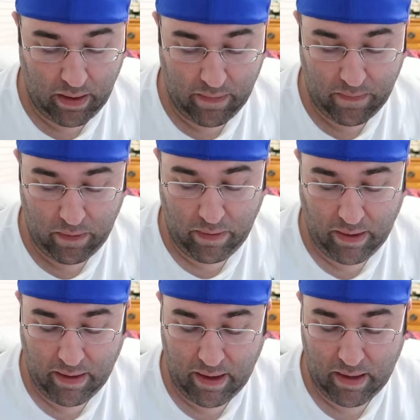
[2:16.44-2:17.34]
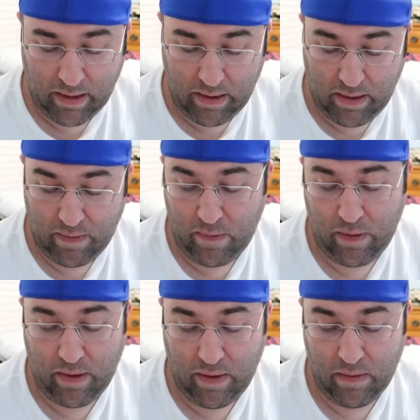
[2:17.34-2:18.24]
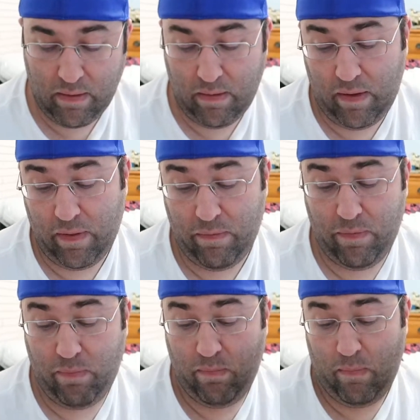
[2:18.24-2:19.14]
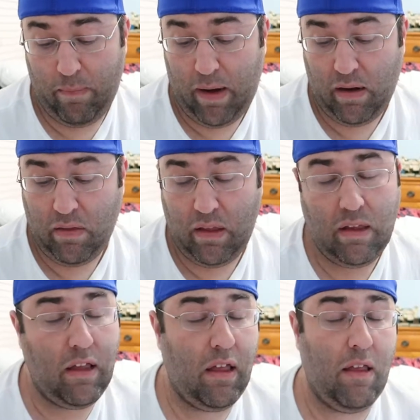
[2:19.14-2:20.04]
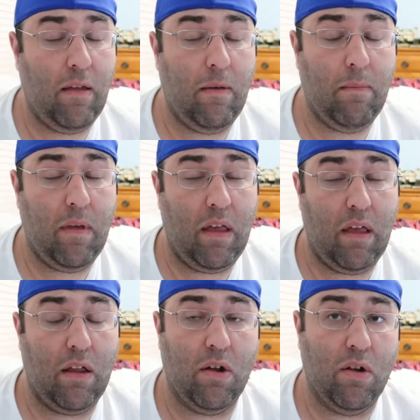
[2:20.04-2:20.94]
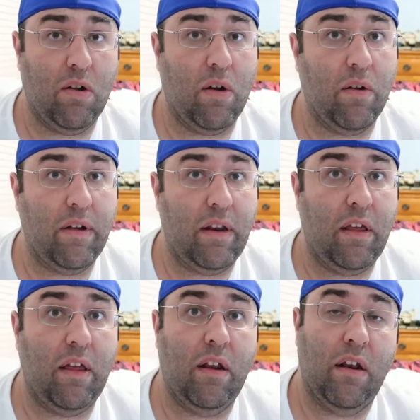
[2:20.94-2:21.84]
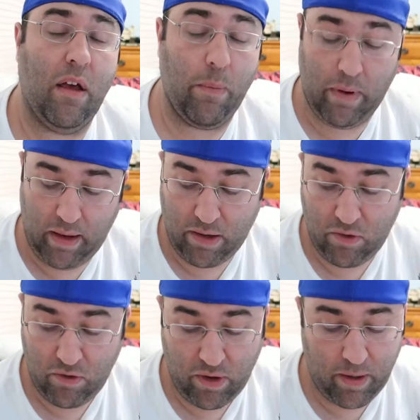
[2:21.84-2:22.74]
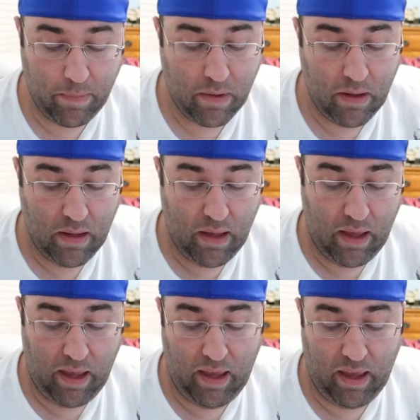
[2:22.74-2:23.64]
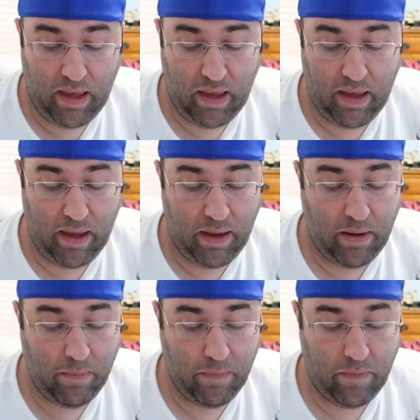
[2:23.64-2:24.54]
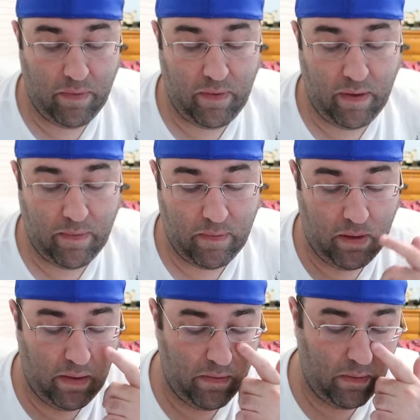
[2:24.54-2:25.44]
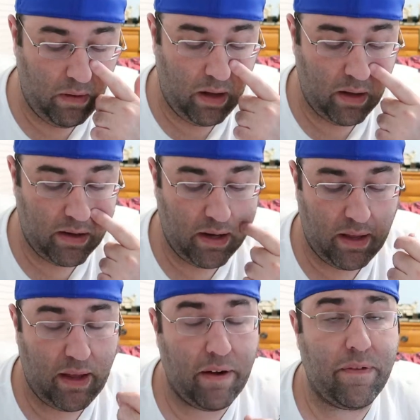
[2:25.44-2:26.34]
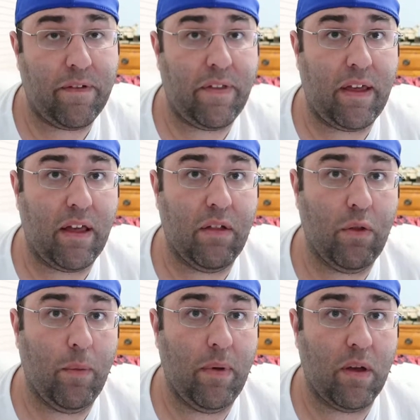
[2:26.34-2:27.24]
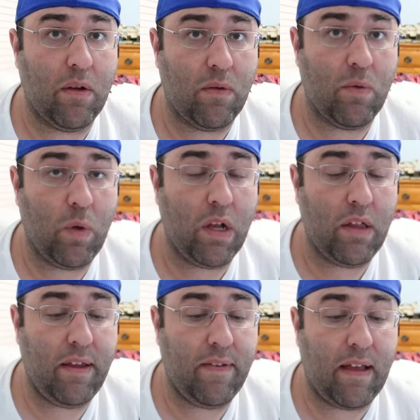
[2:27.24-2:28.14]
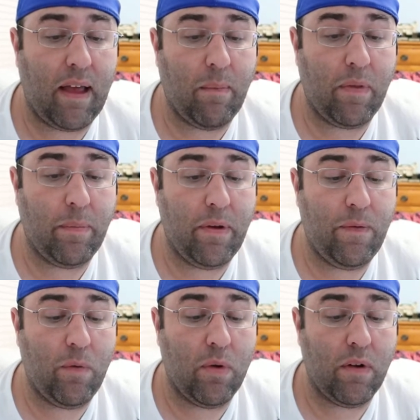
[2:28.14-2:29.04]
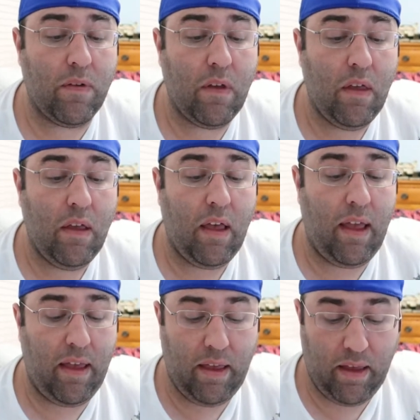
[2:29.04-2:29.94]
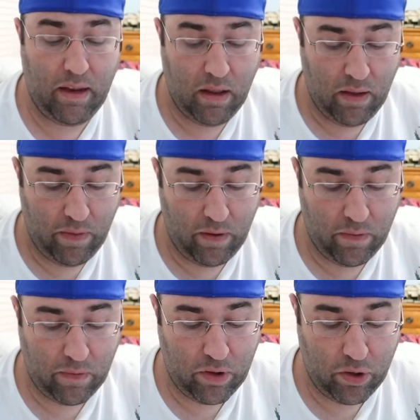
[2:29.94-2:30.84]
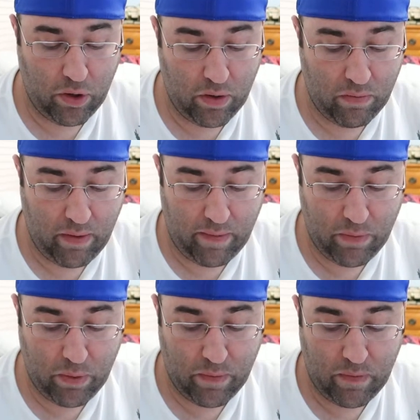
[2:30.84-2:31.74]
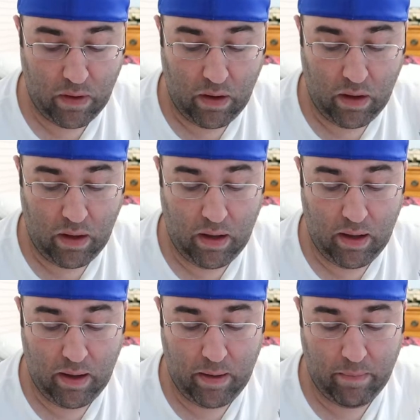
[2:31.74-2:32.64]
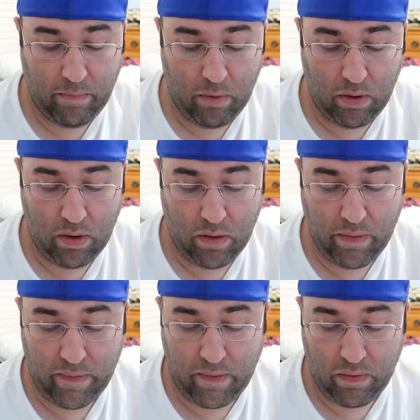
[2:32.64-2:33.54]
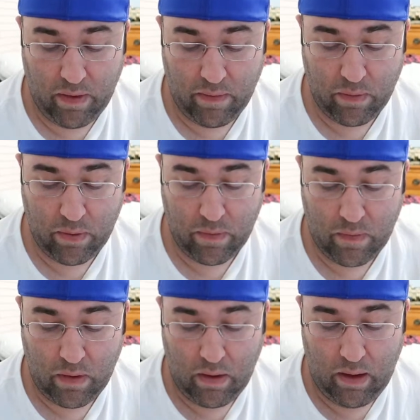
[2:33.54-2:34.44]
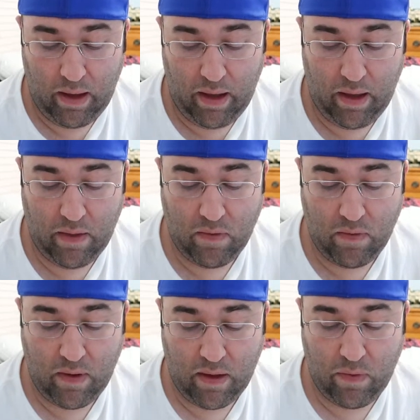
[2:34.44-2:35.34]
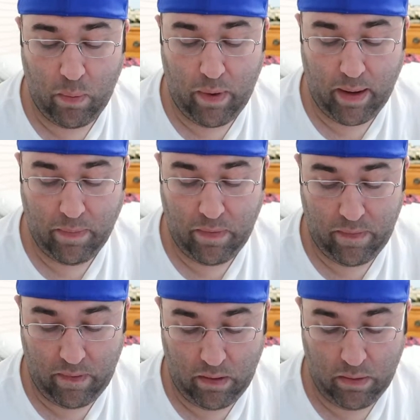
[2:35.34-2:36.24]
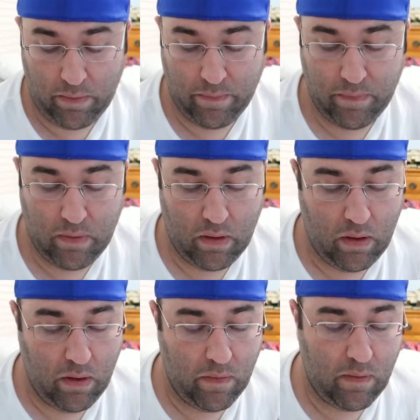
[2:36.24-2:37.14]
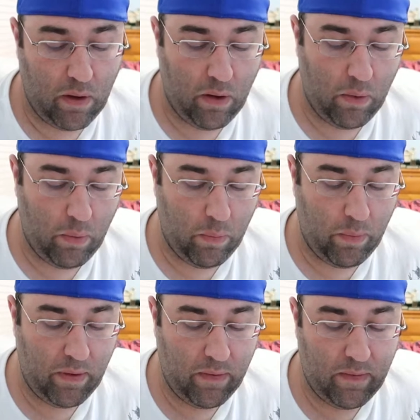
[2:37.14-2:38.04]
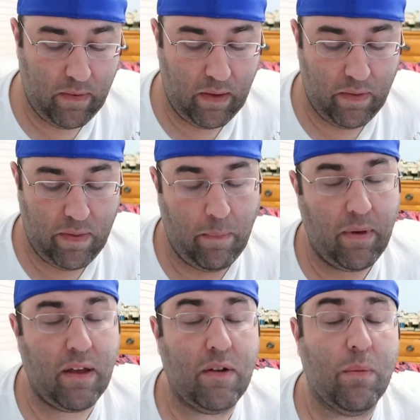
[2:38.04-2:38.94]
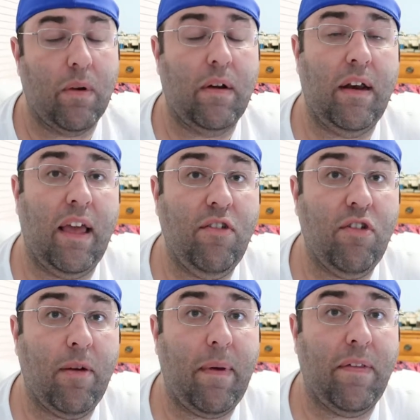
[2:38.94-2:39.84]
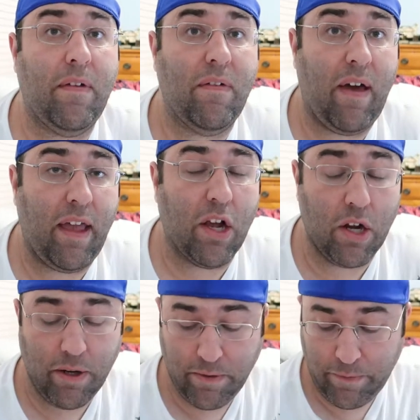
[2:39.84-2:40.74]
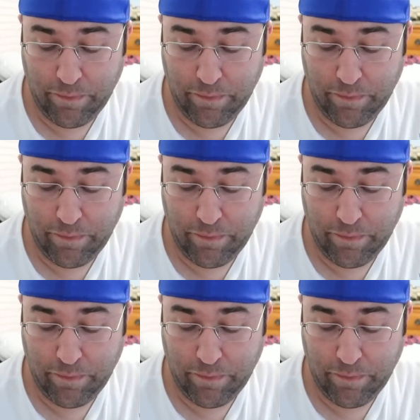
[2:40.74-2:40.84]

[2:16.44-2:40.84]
And so he kind of, and so he, and apparently him and her are in an, a relationship, and says, and so Hawke kind of airs everything out a little bit quickly. He's like, I'm on the police force, and there are secured levels, um, or unlisted levels, and you have to wait the signal. So we see, then we cut to where Renee showed up at the lair,